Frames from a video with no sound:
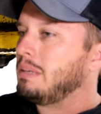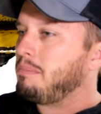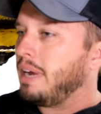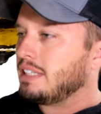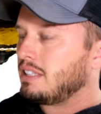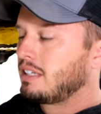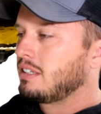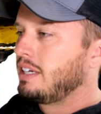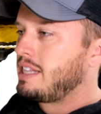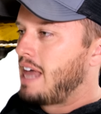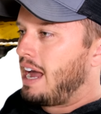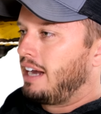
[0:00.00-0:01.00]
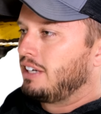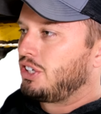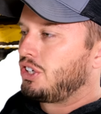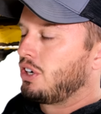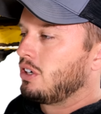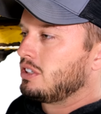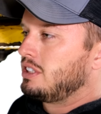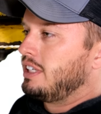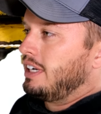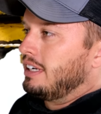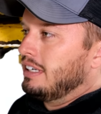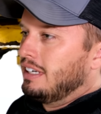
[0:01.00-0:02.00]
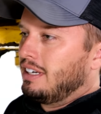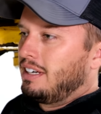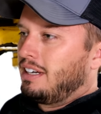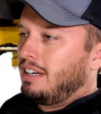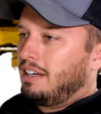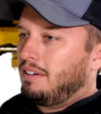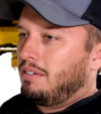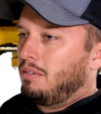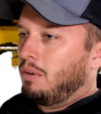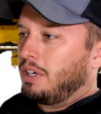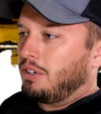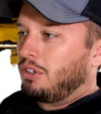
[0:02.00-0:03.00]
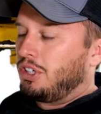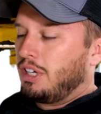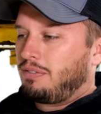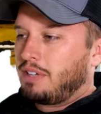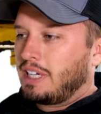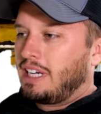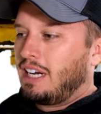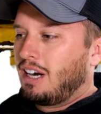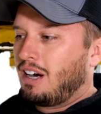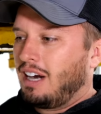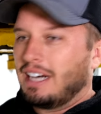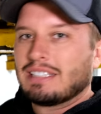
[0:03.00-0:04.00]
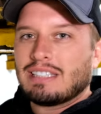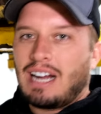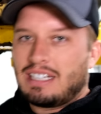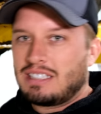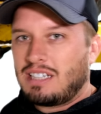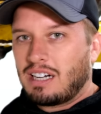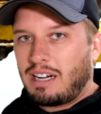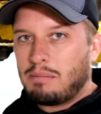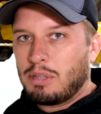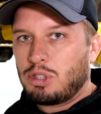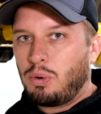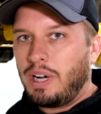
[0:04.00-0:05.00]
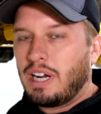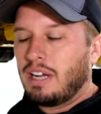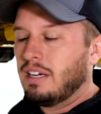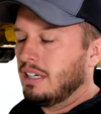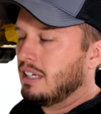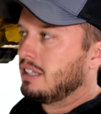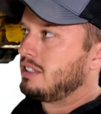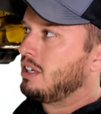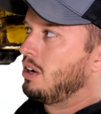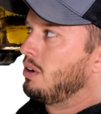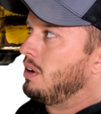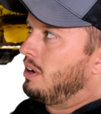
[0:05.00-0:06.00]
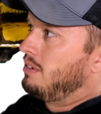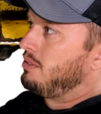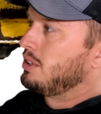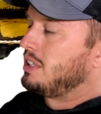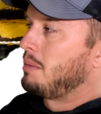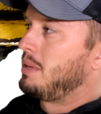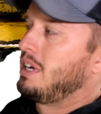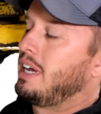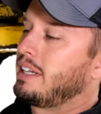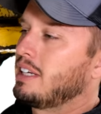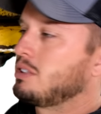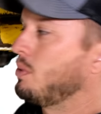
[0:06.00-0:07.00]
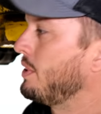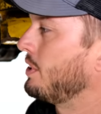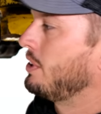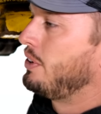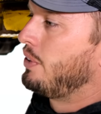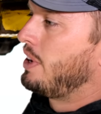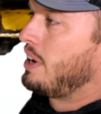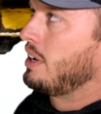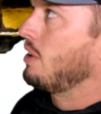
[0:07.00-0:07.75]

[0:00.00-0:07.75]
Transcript: basically that ensures that when you shift the gear, it's not stuck in between it. So for something like this, whether you're doing it on the